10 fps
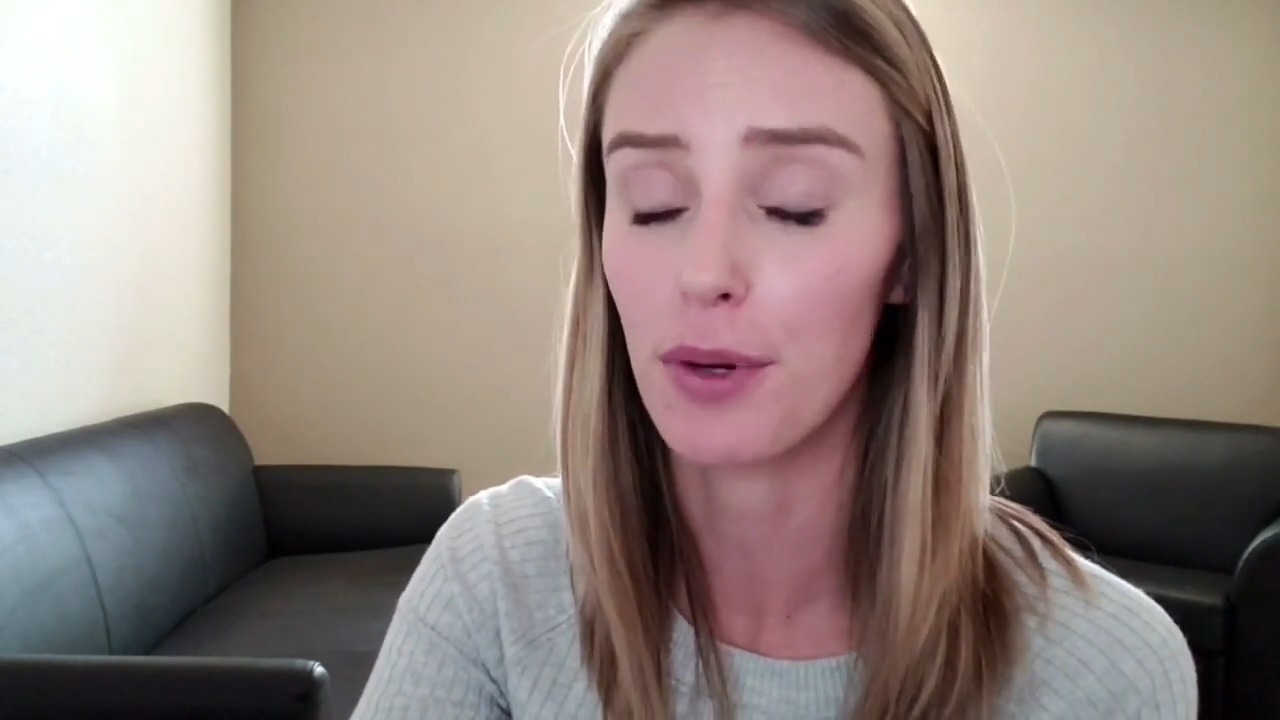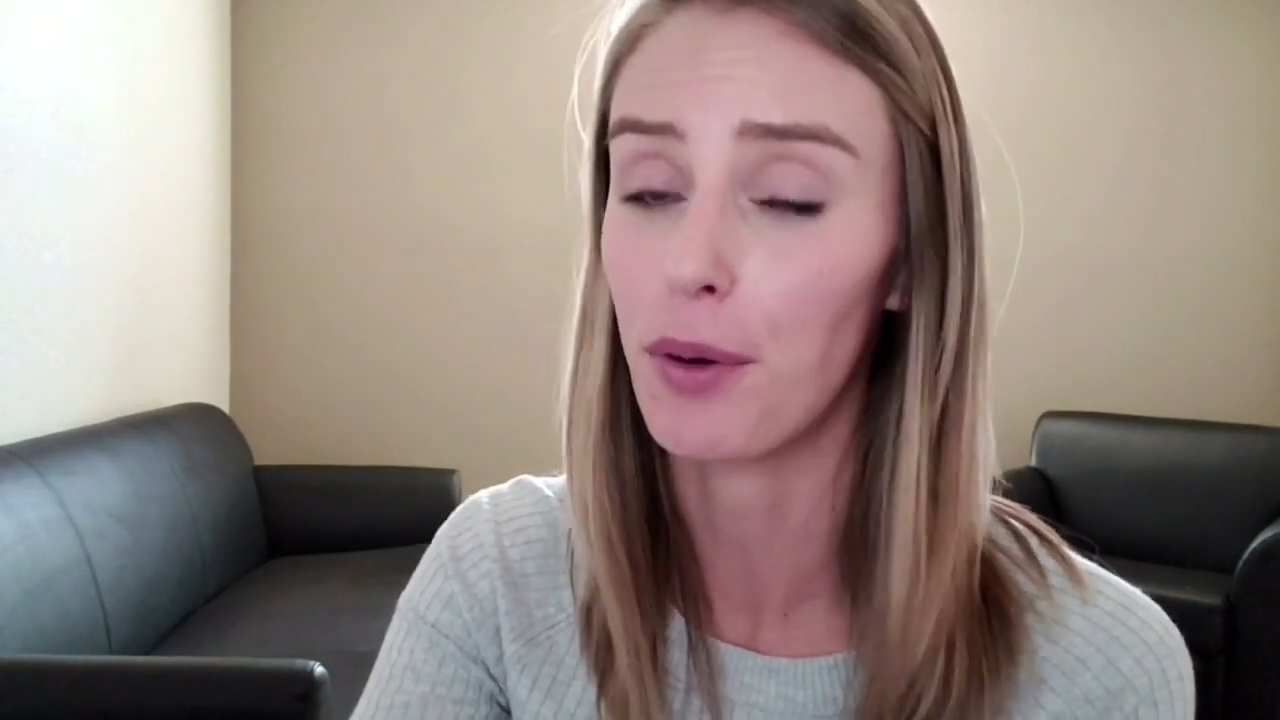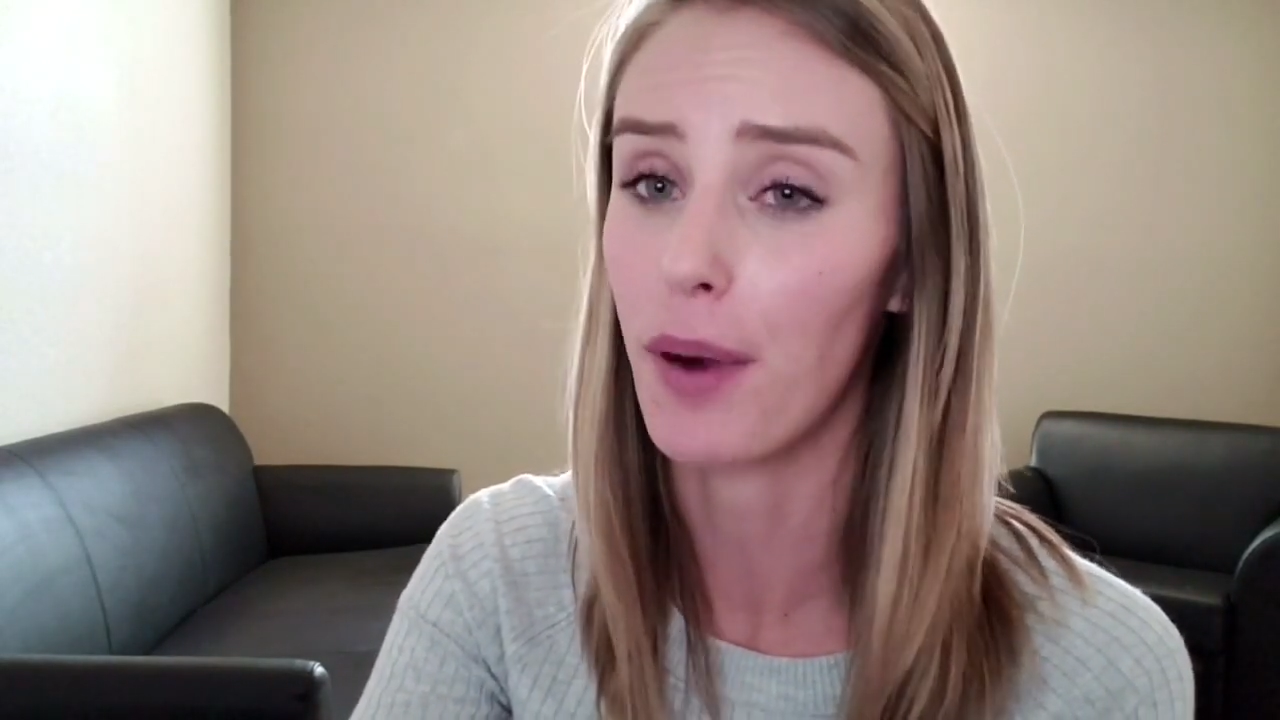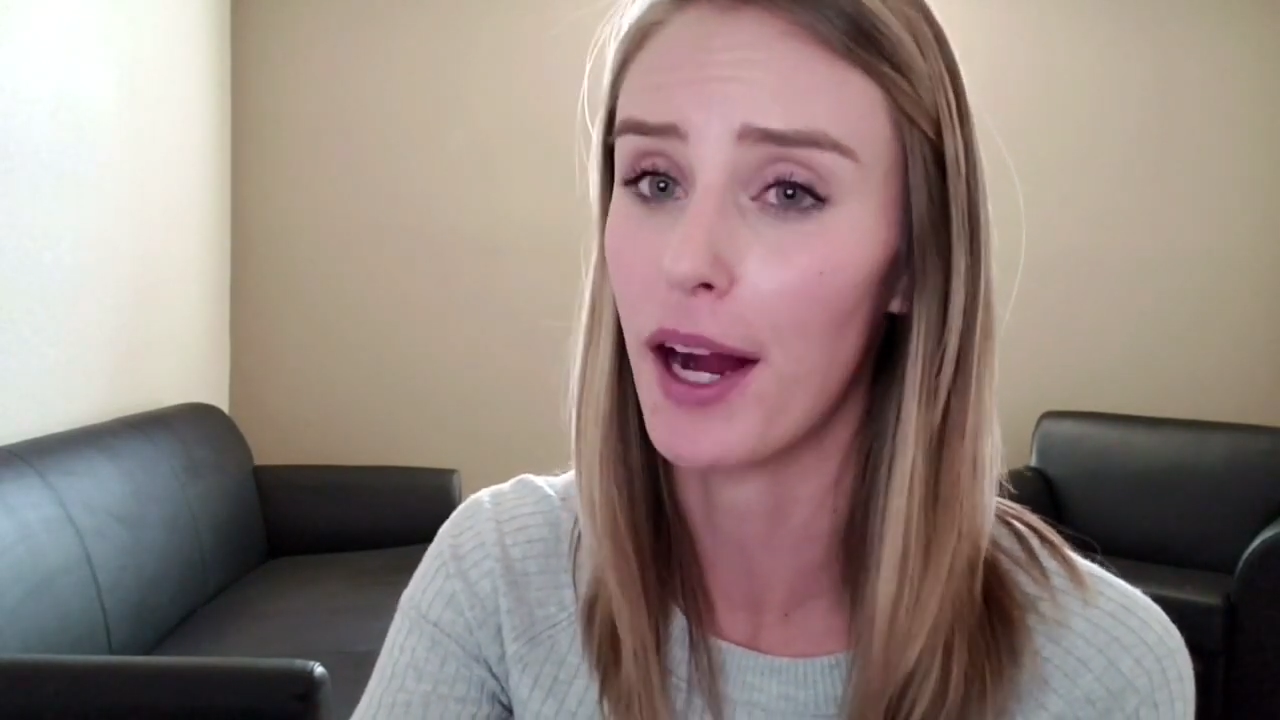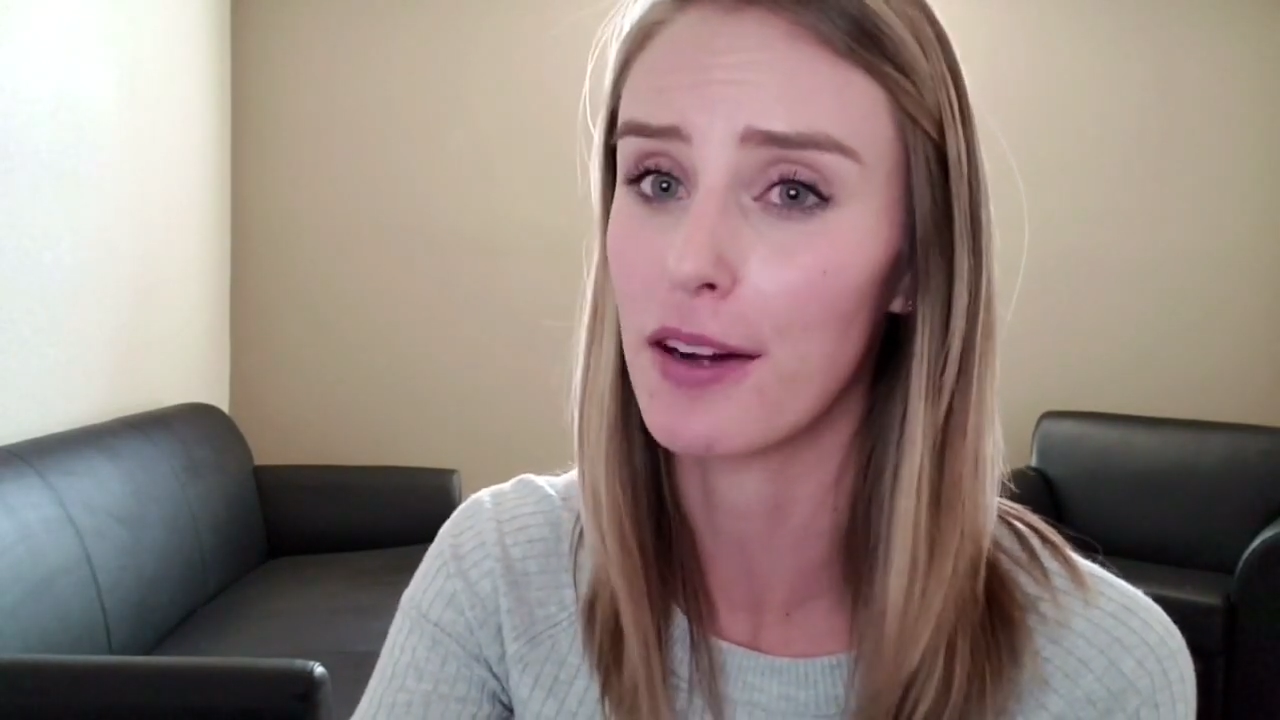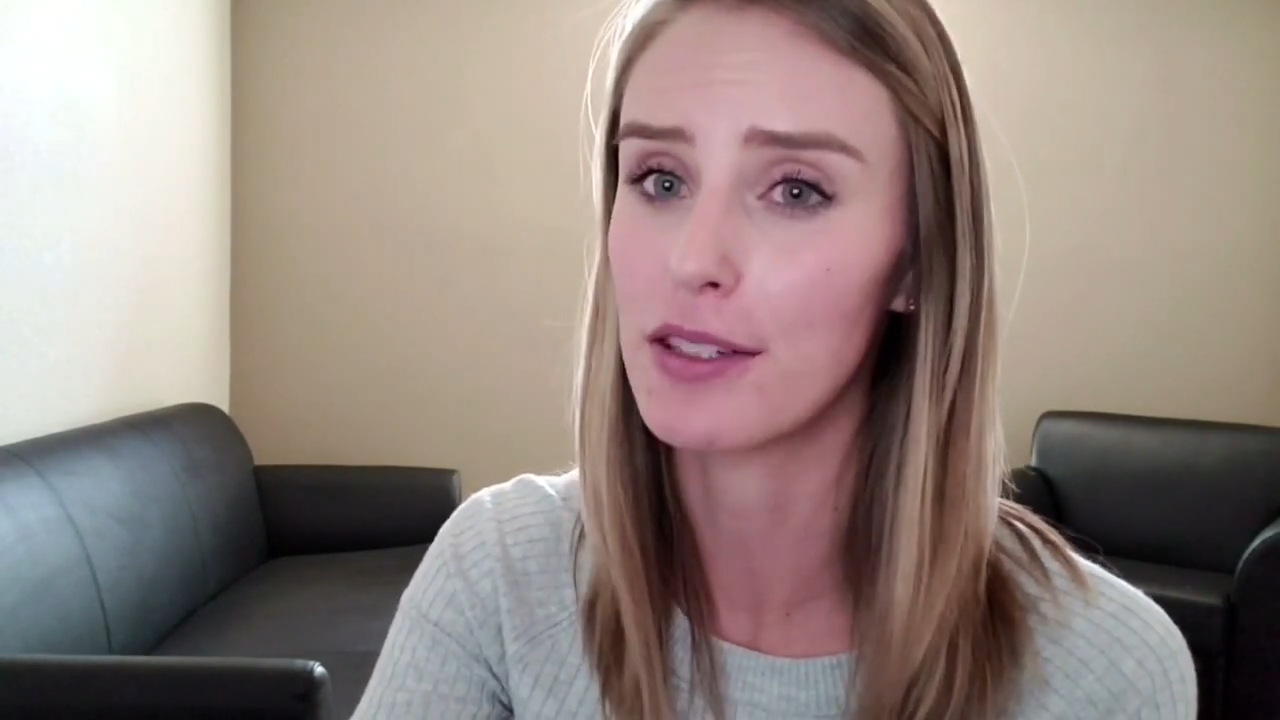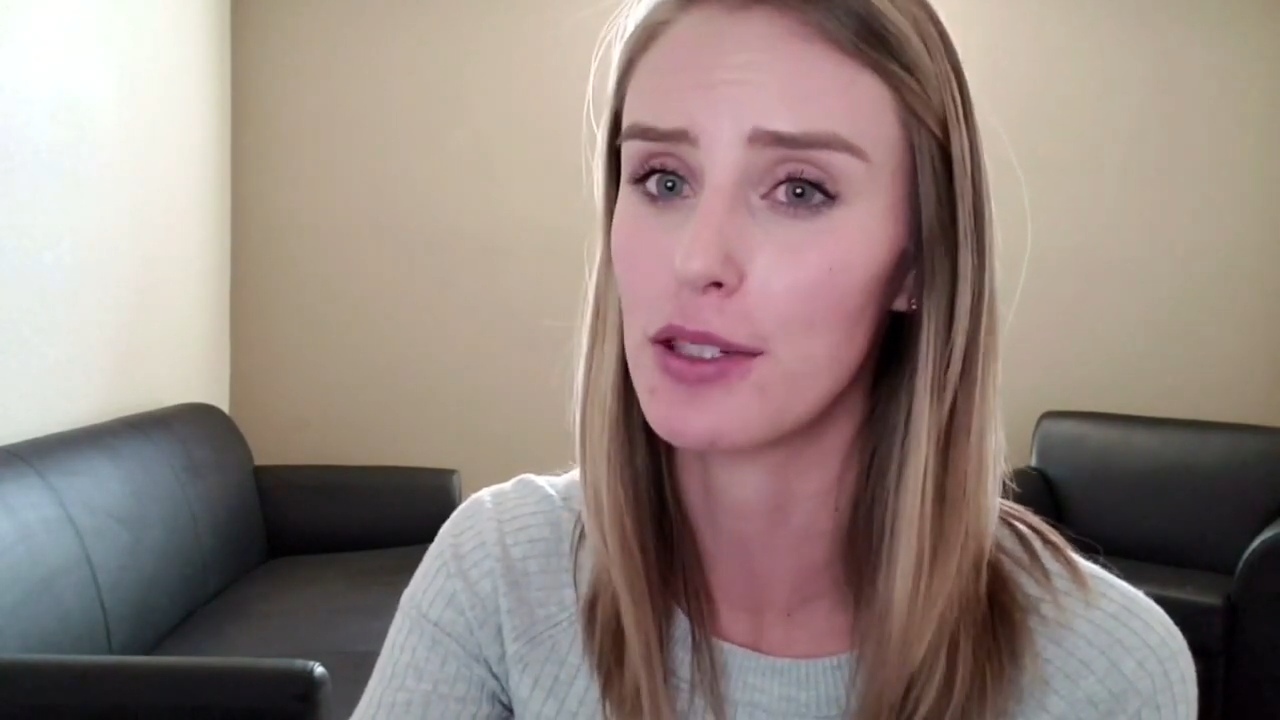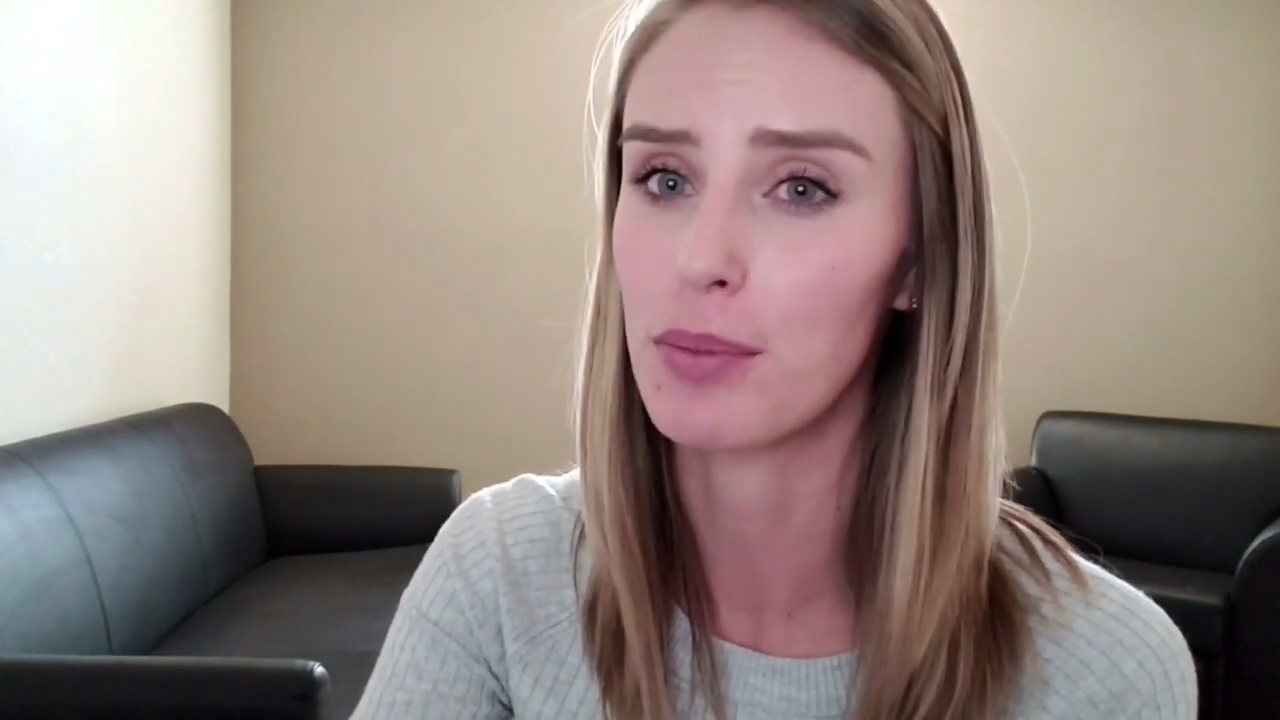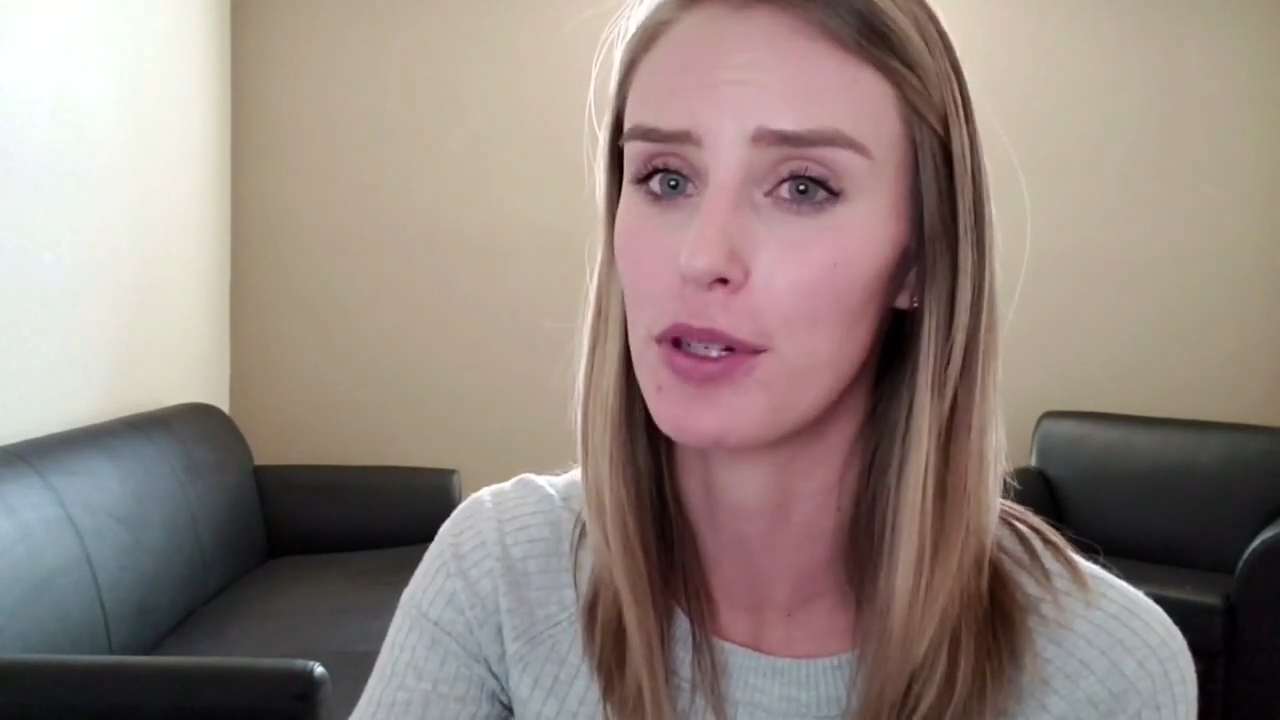required to